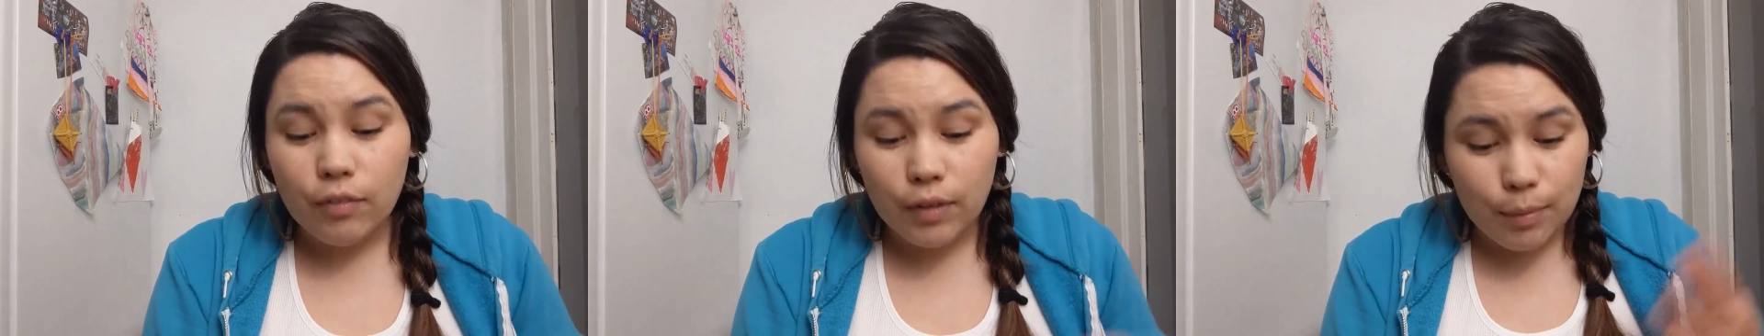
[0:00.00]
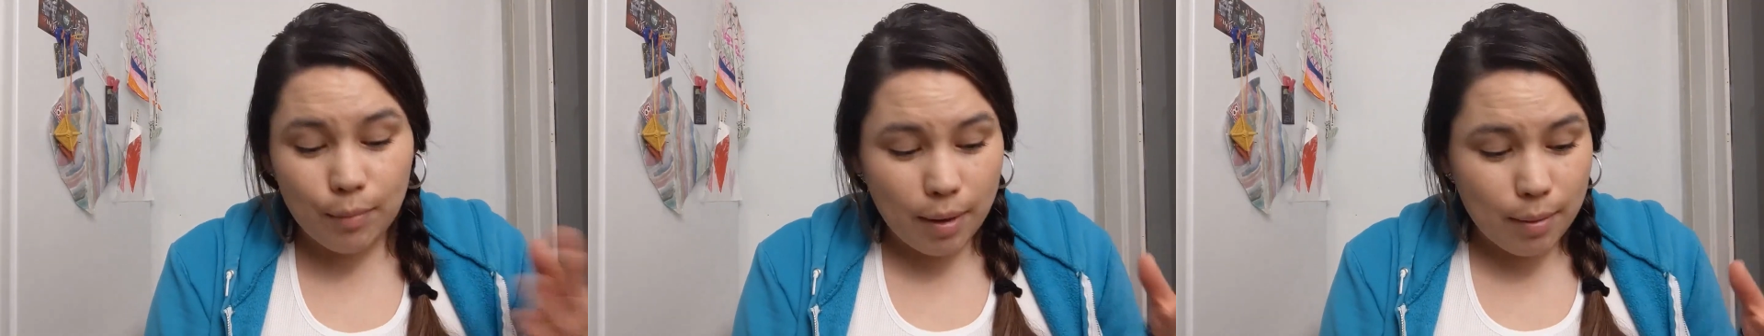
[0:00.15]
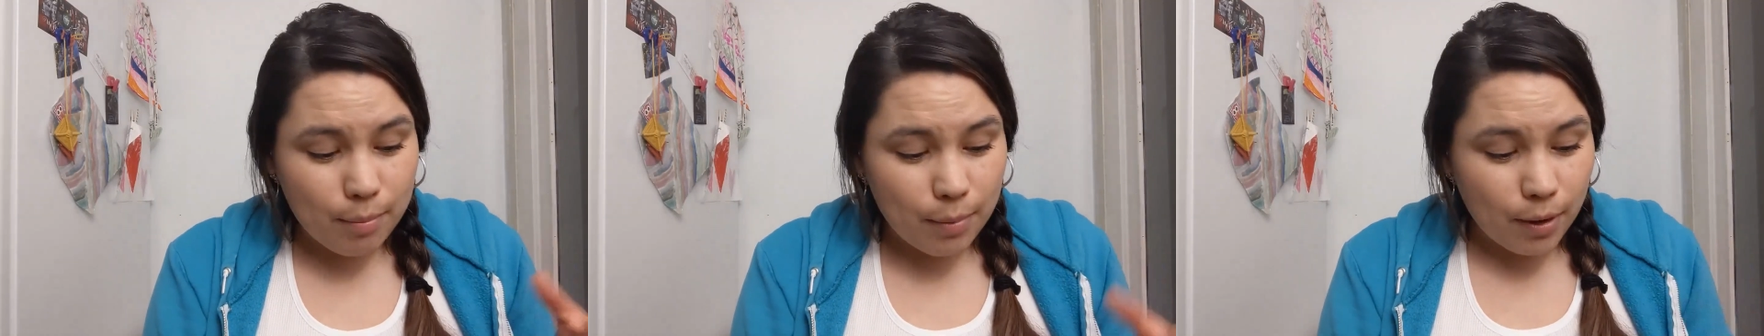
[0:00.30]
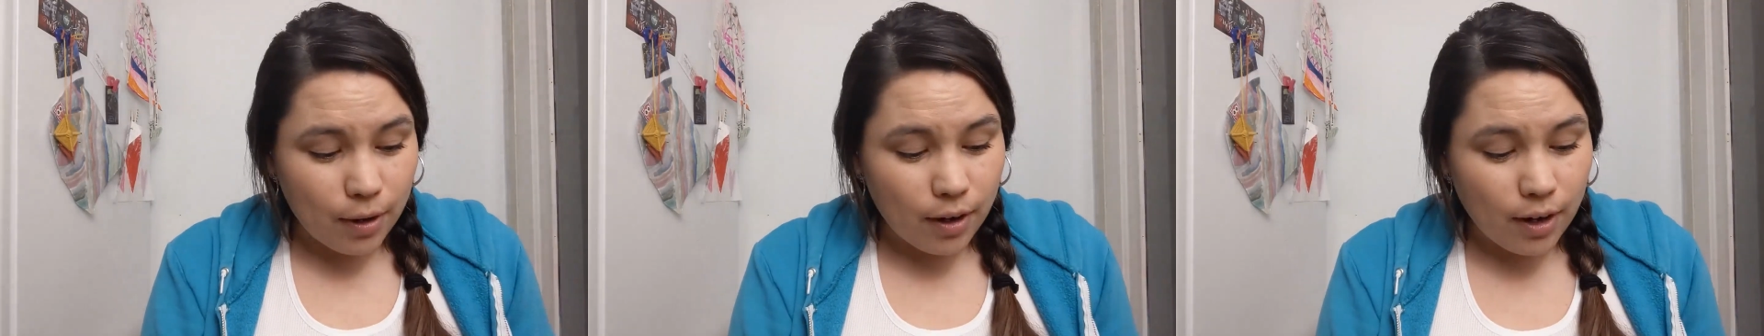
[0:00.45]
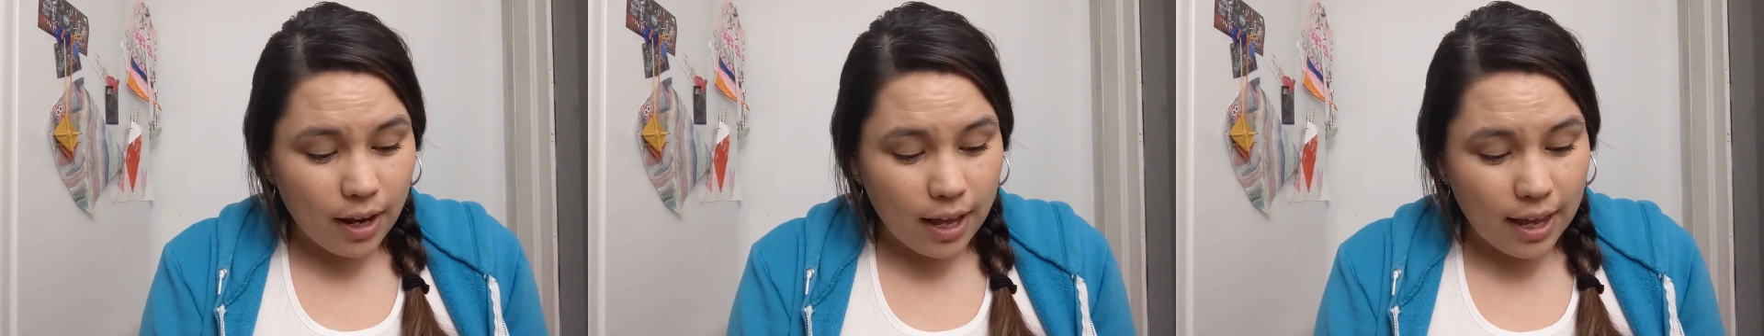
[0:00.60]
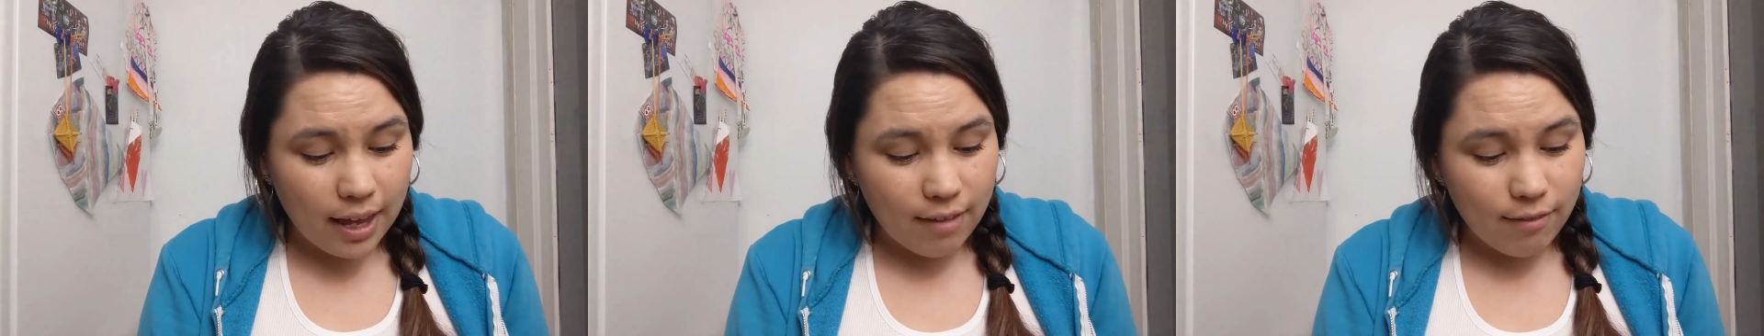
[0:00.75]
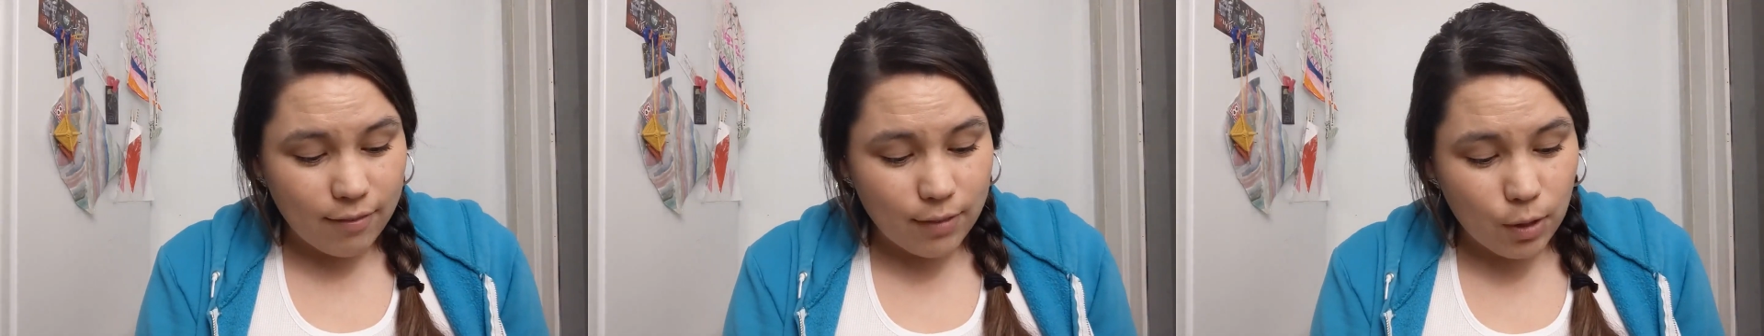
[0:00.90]
Remember,
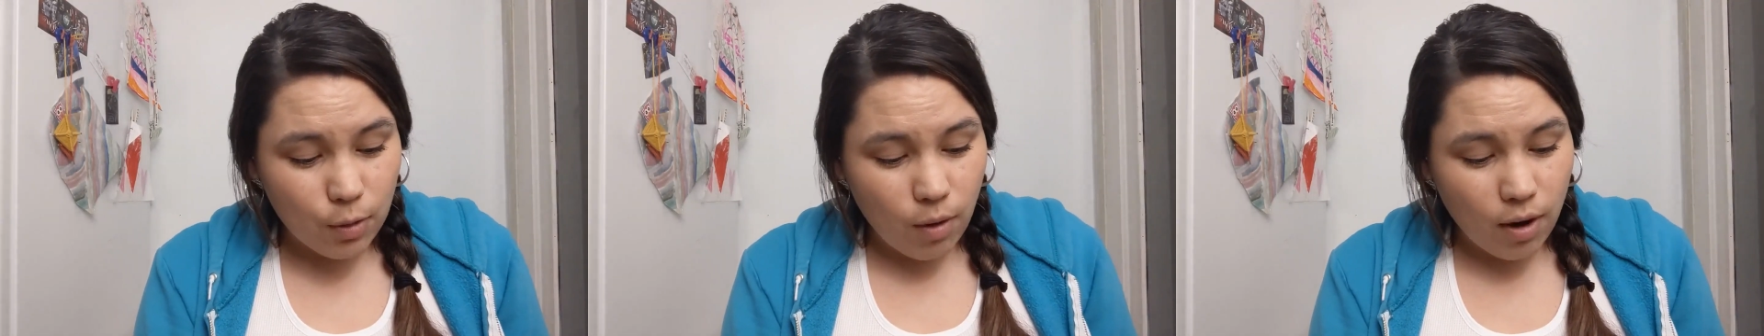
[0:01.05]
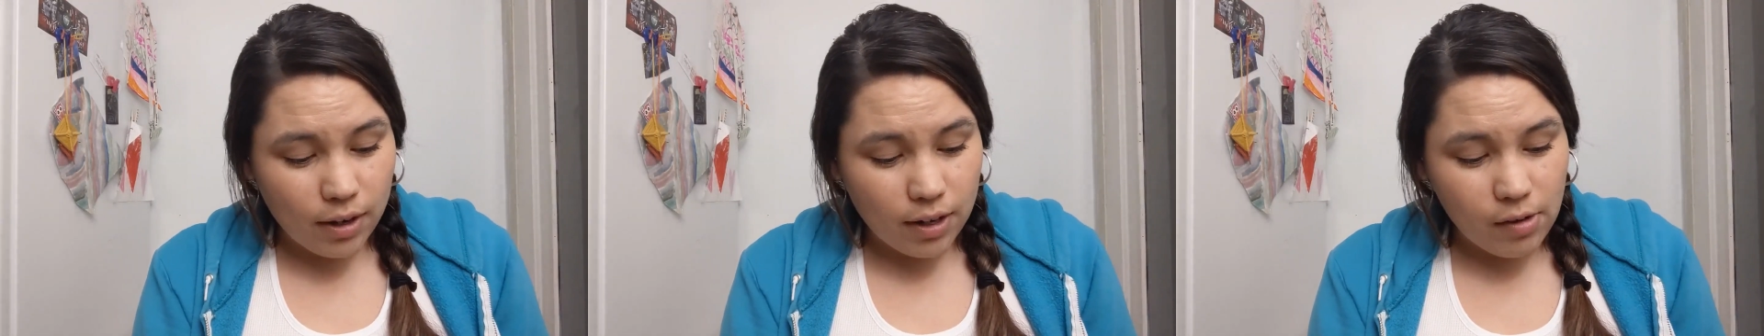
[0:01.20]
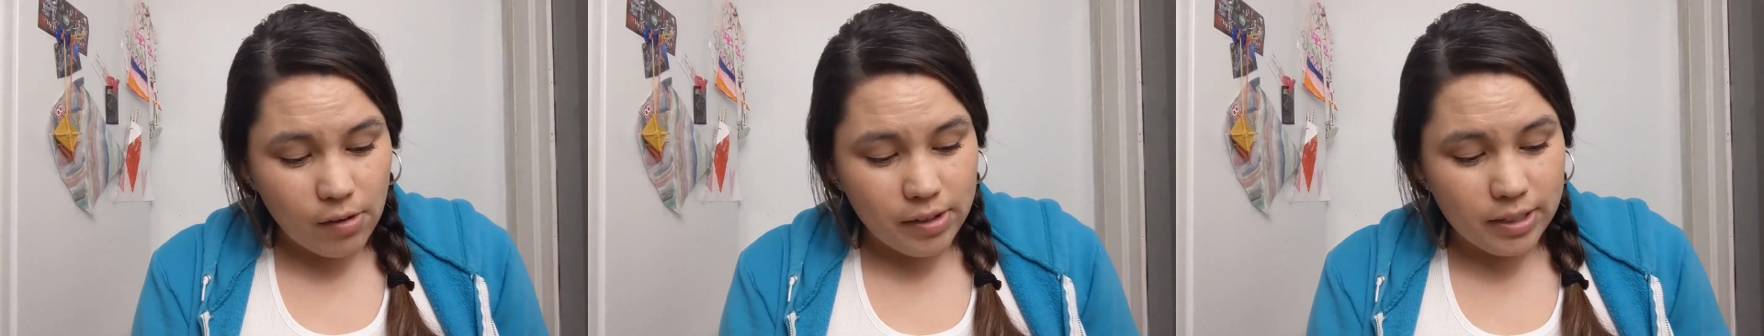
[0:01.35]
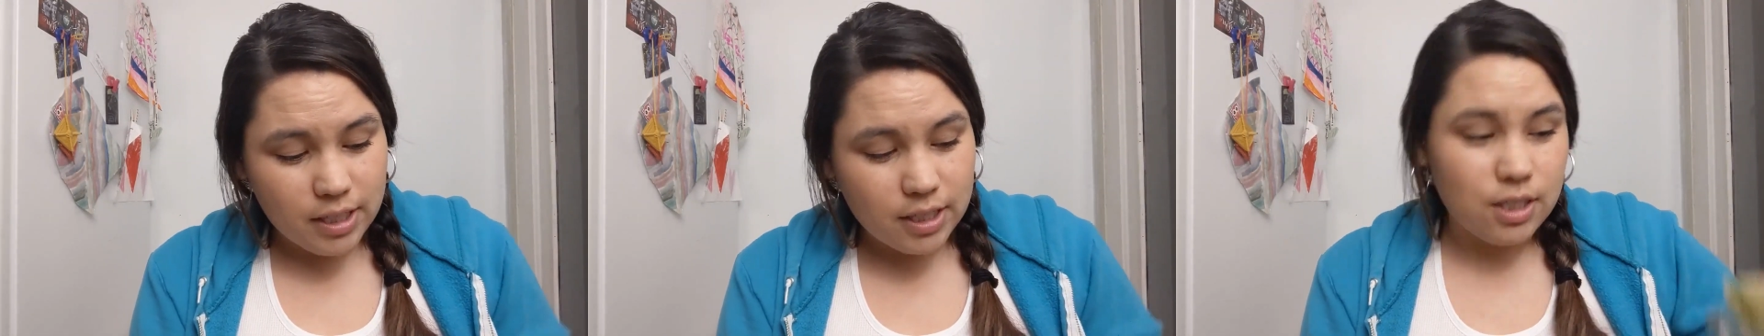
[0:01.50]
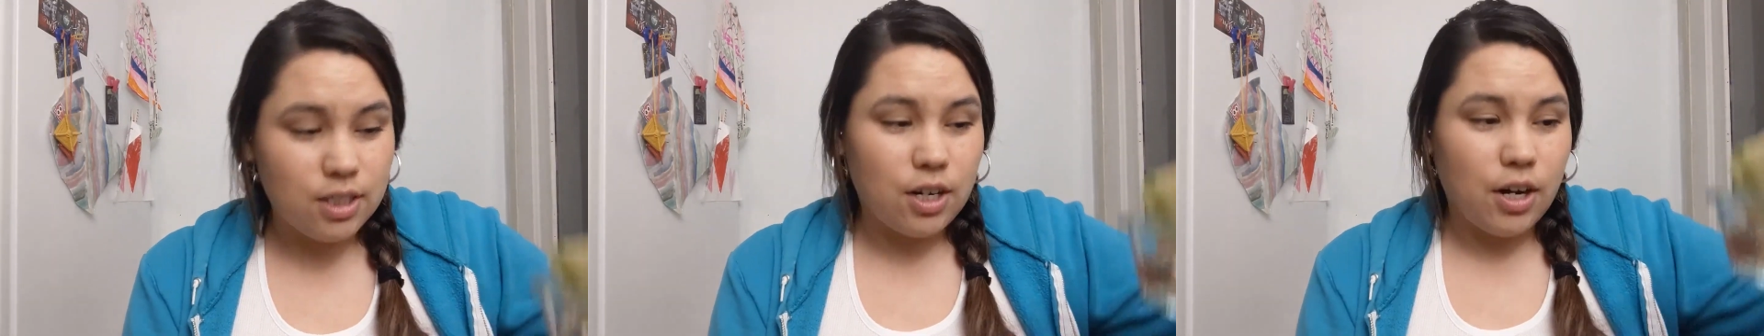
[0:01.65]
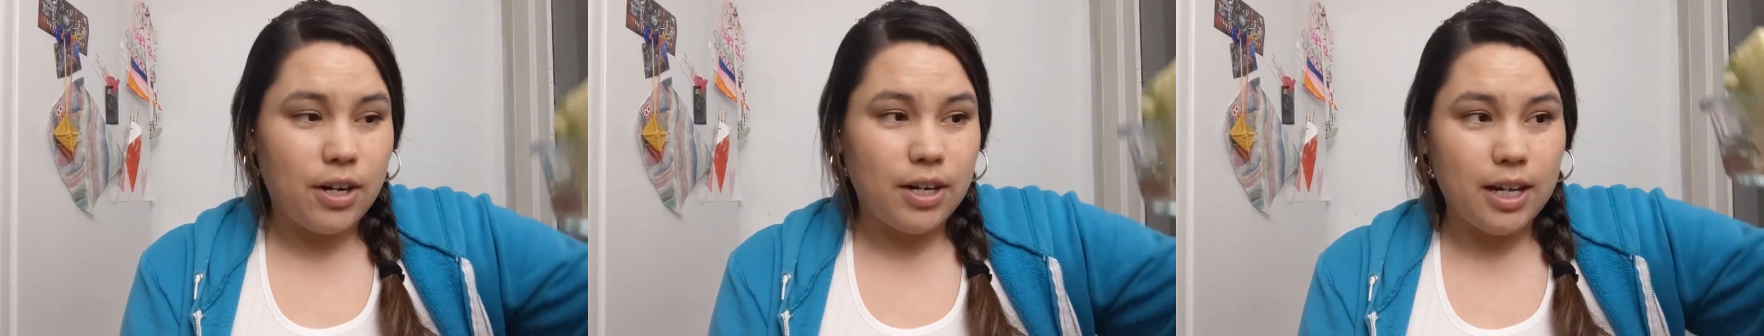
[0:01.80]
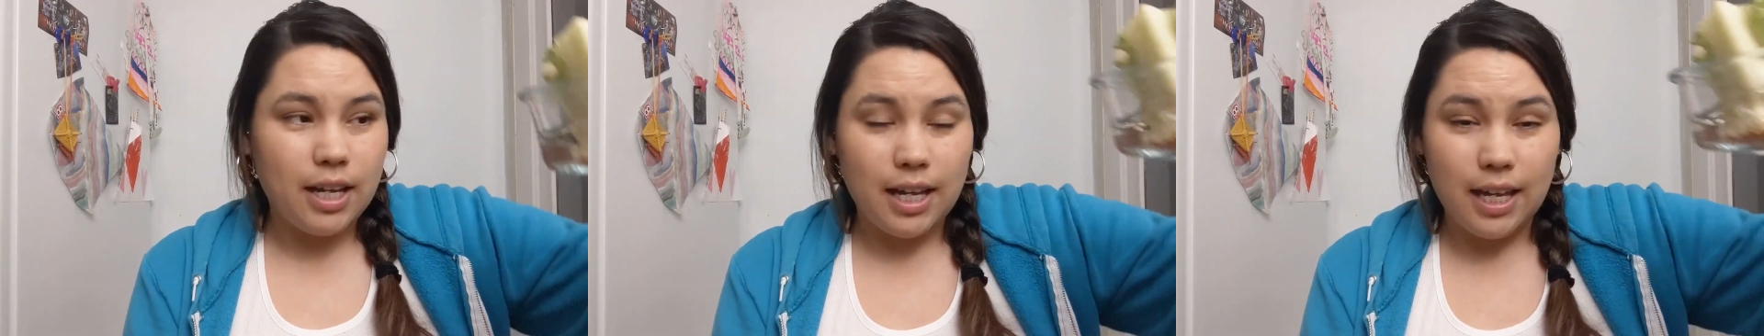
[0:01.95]
if you are going to
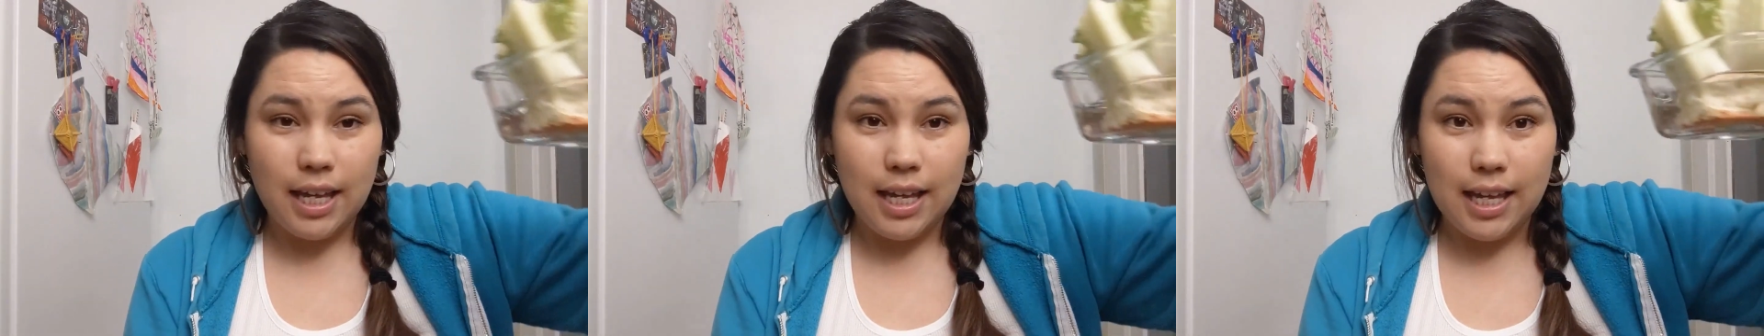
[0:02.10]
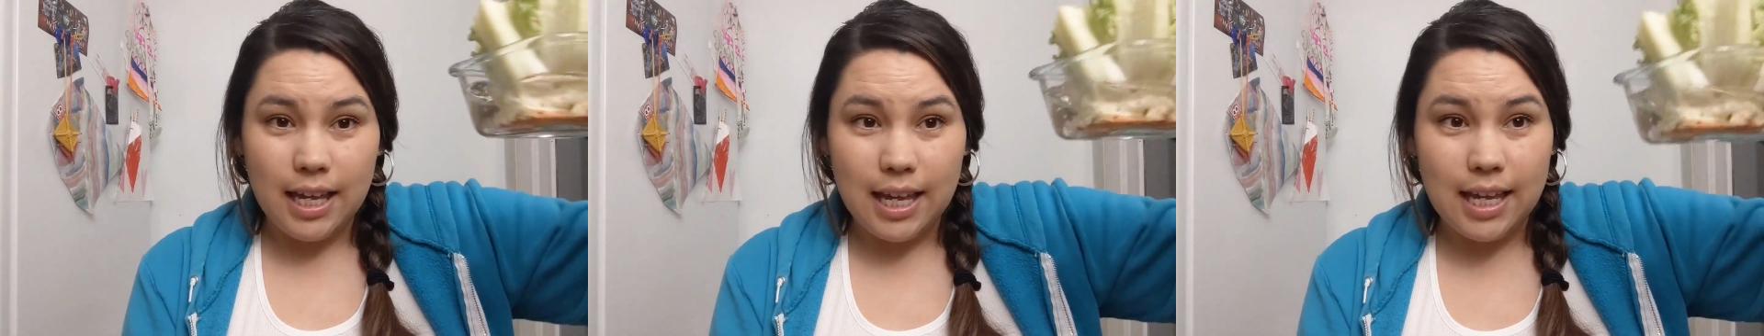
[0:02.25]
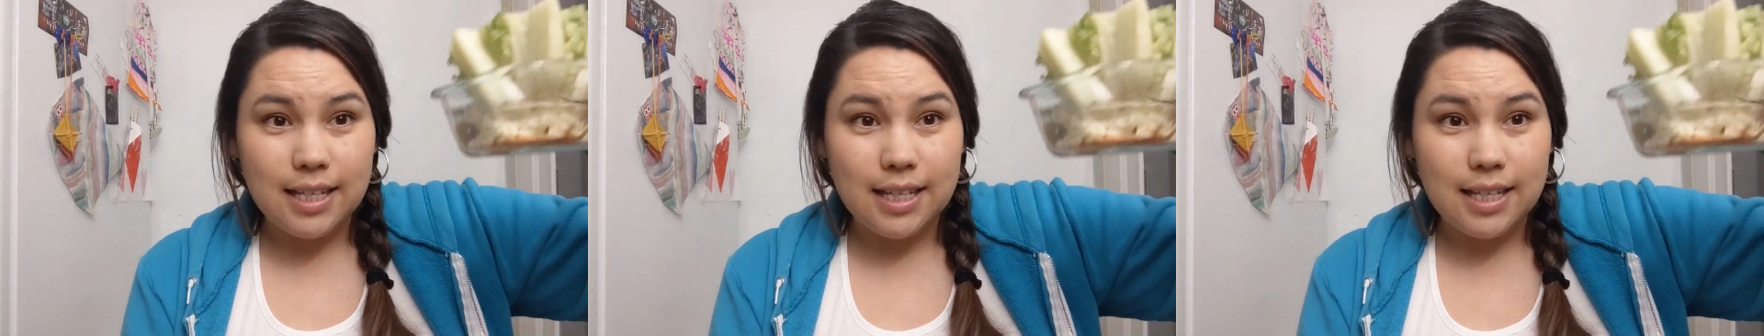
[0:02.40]
start it